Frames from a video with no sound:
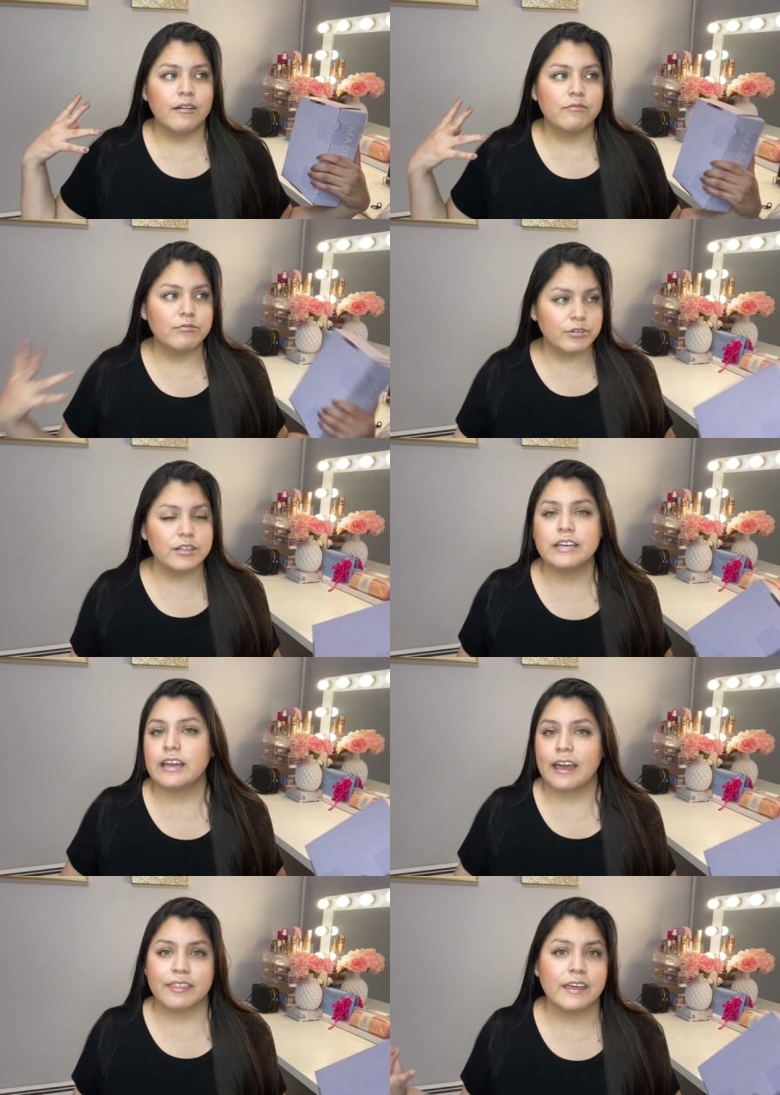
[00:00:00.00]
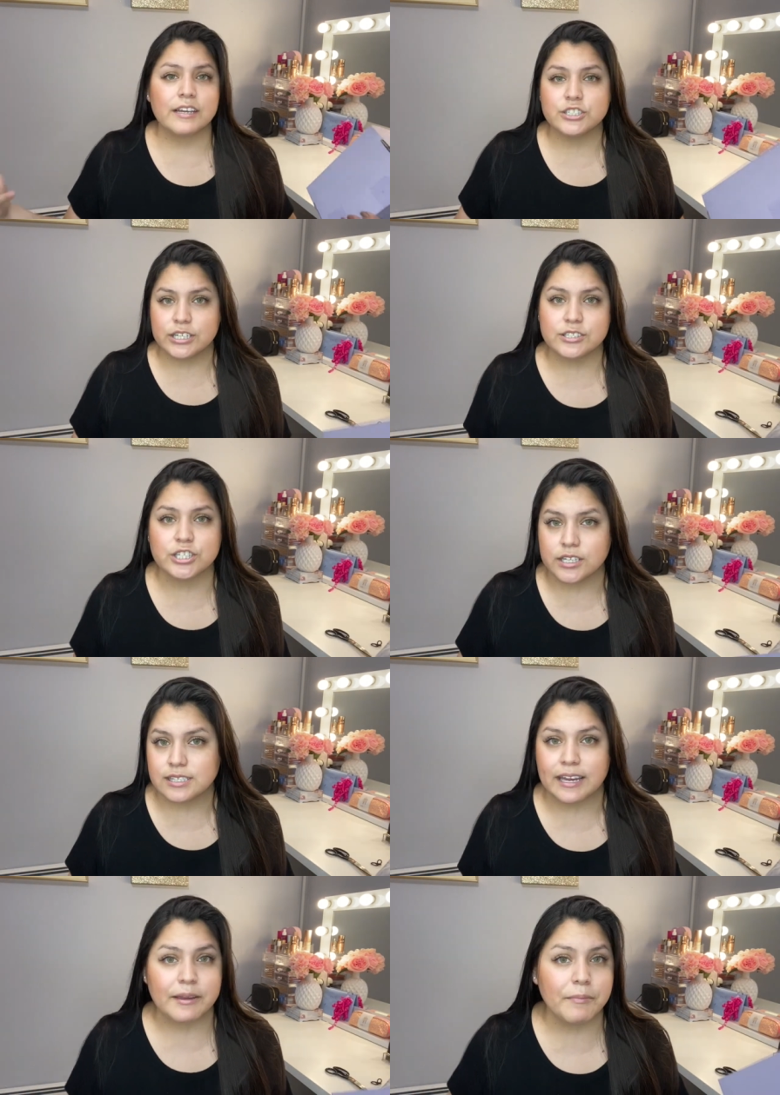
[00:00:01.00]
really, I think she's
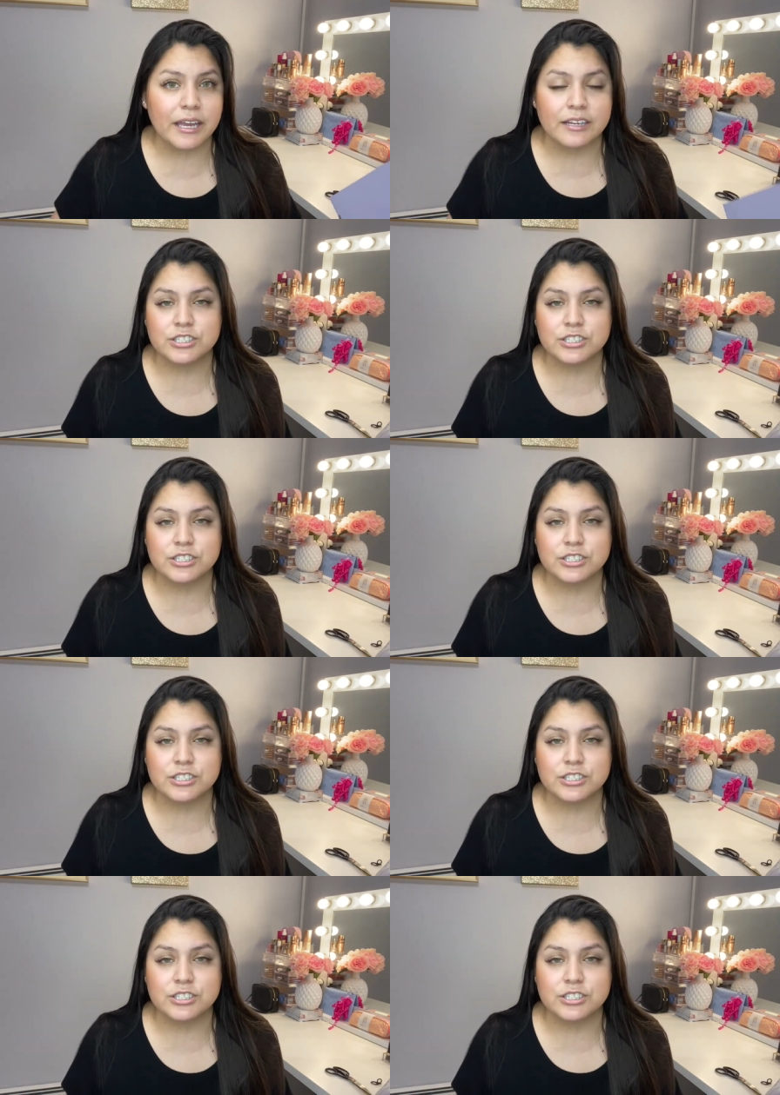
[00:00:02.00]
just like me.